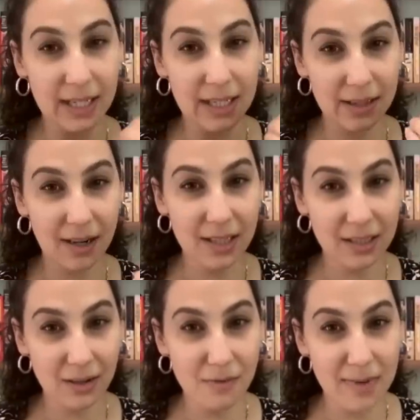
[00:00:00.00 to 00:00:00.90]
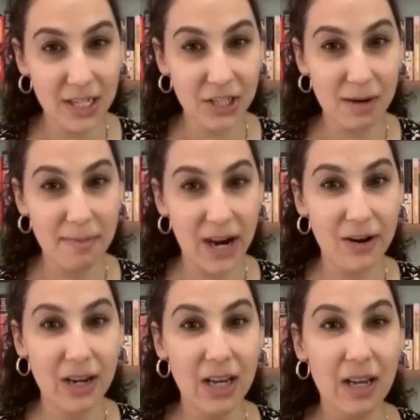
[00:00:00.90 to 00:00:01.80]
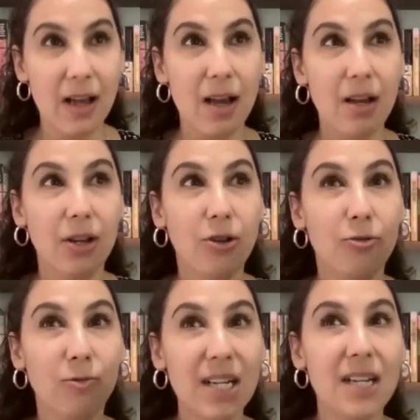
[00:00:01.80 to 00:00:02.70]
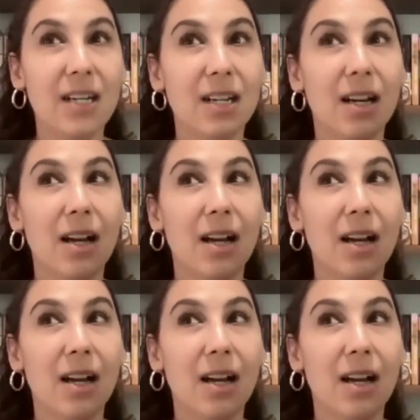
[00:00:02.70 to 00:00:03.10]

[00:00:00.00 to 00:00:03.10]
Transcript: it taught so much about Greek